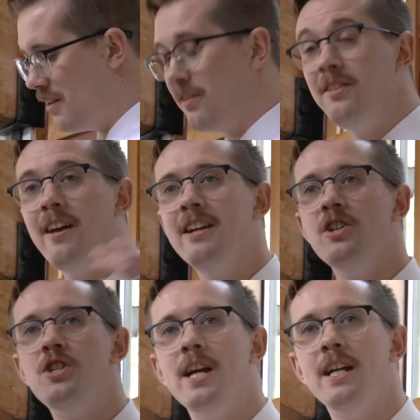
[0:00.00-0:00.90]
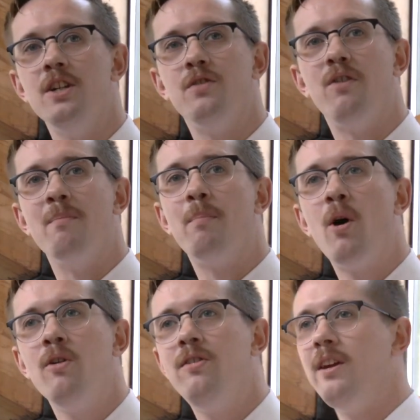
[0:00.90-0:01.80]
The sudden change from
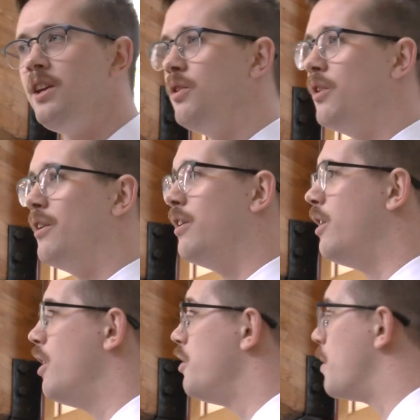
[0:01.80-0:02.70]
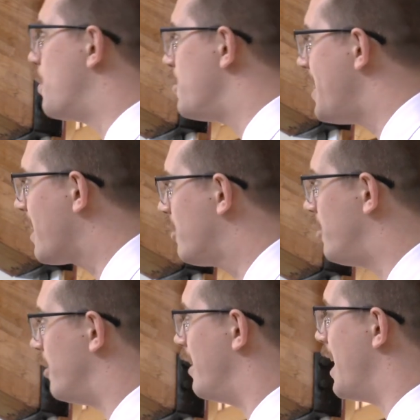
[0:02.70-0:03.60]
persecutor to
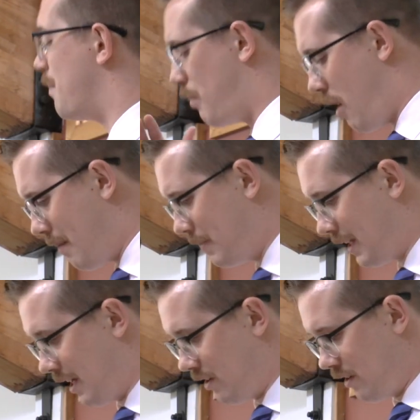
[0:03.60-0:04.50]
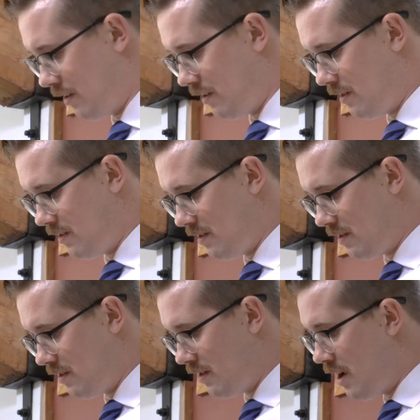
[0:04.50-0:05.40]
protector and propagator.
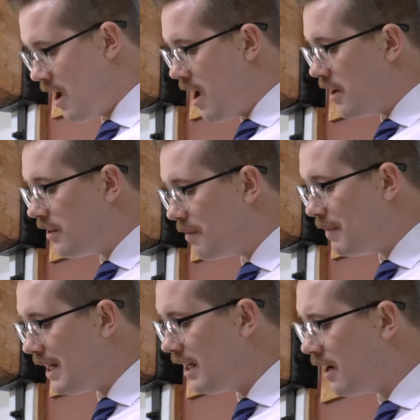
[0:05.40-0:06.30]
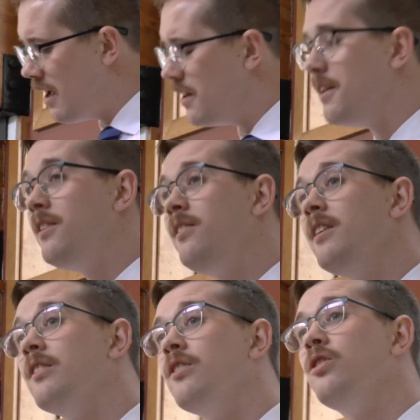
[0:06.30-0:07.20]
To me, this
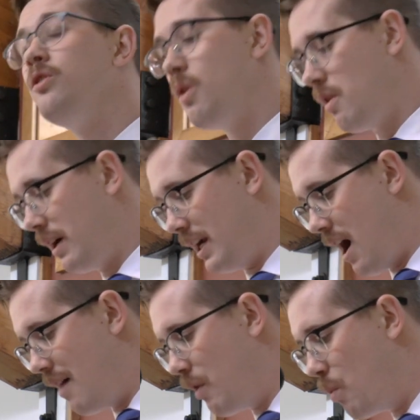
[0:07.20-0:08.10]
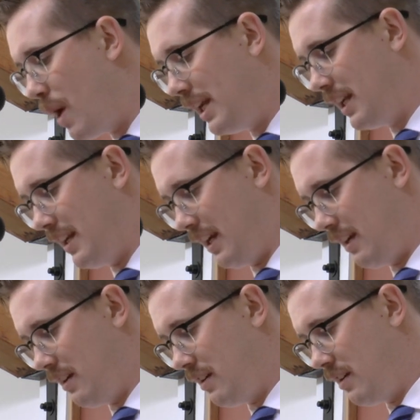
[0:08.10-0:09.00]
is a story of awakening
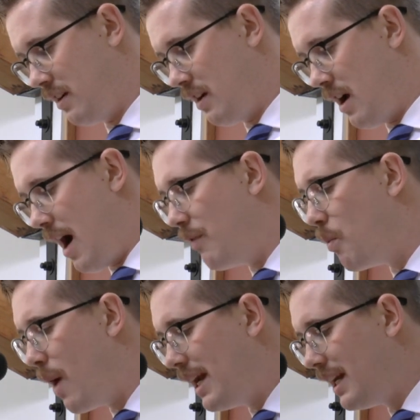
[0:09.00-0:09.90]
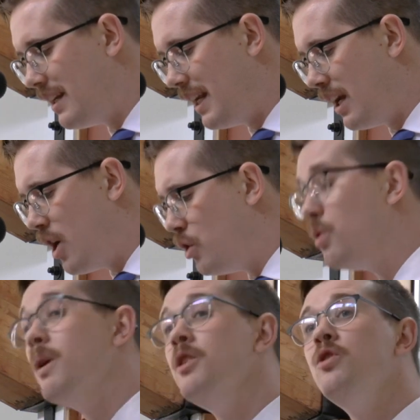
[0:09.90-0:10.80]

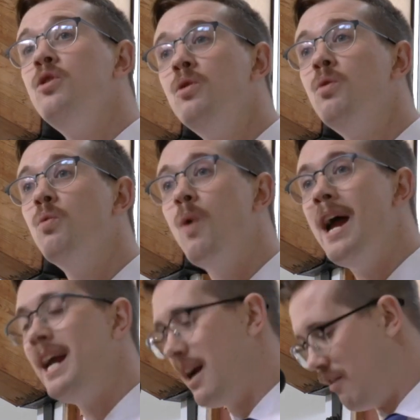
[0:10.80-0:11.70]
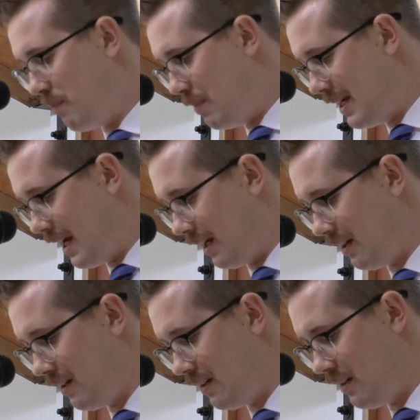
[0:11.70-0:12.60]
to a new way of being.
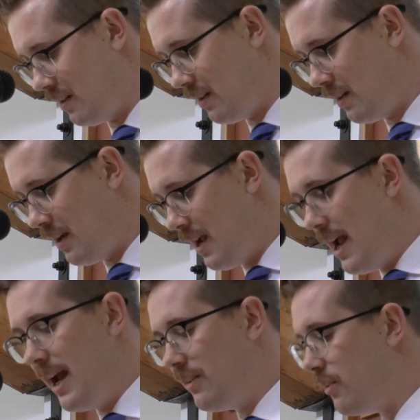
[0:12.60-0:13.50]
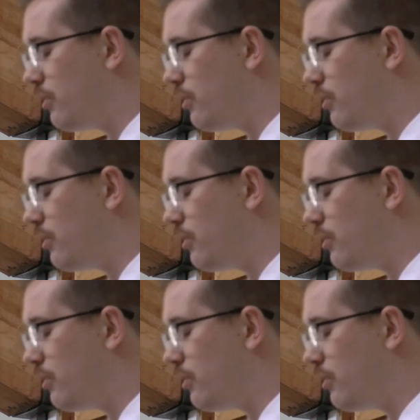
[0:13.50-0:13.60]
It's a